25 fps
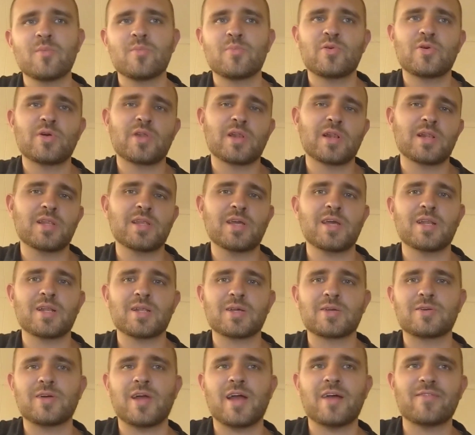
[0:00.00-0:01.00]
Put a little
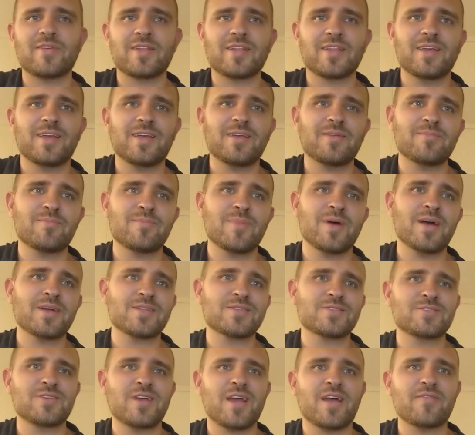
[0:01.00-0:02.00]
gravel in my
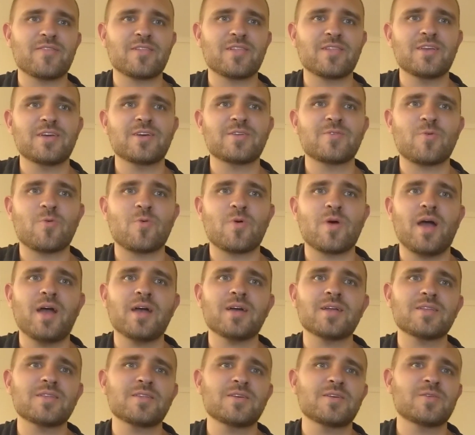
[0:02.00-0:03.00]
travel,
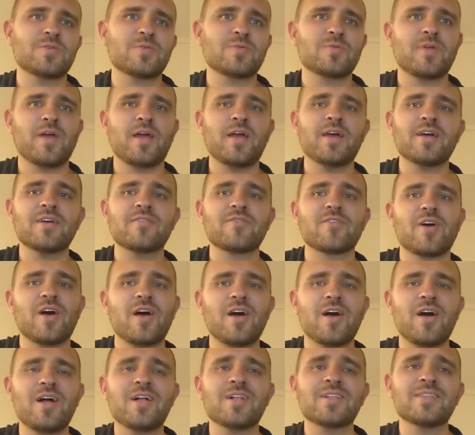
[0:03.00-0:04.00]
unwind, unravel
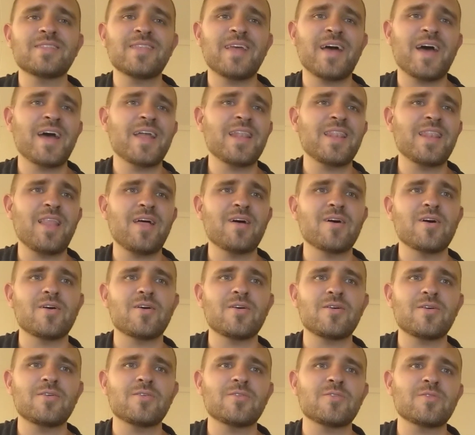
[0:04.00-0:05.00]
all night
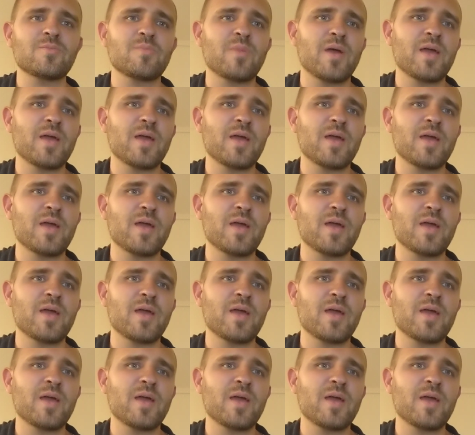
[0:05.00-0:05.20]
long.